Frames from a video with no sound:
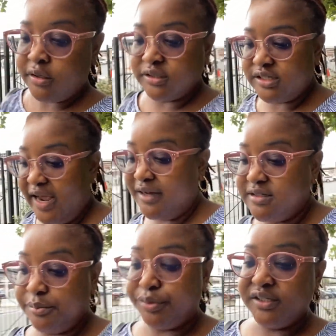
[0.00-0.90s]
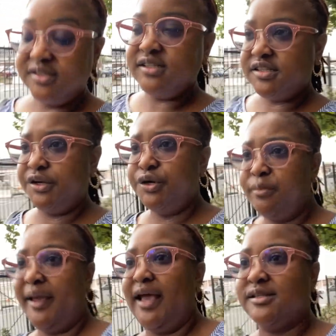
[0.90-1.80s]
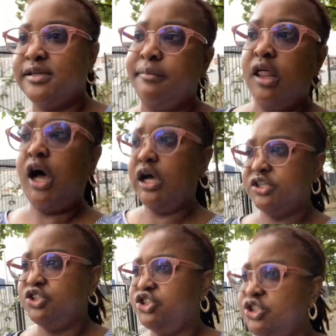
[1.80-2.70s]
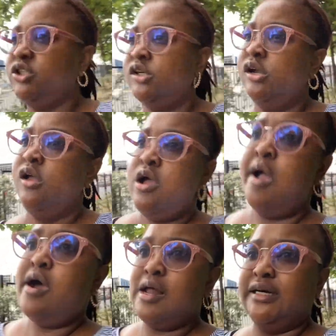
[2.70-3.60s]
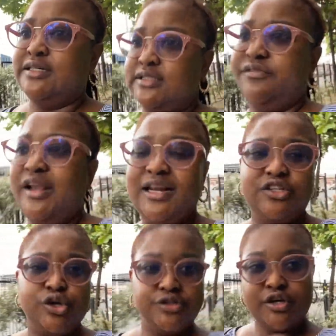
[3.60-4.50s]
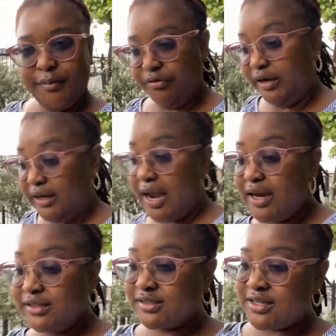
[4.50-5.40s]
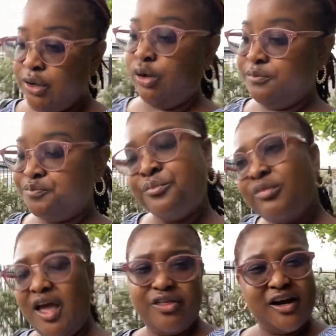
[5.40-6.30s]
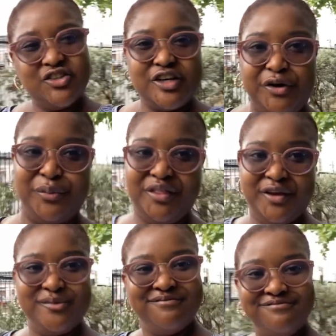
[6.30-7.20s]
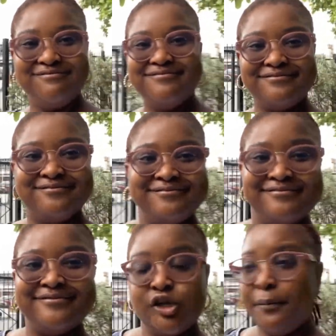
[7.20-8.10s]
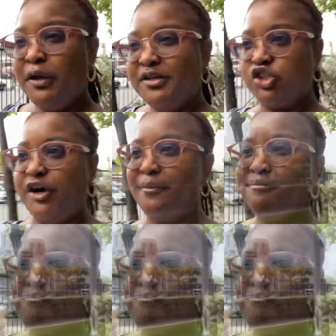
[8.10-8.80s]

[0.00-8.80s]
Today I have some printing to do, might get some lunch, and I feel like the tour is going to be really nice, so I thought I'd share it with you. Hope you enjoy.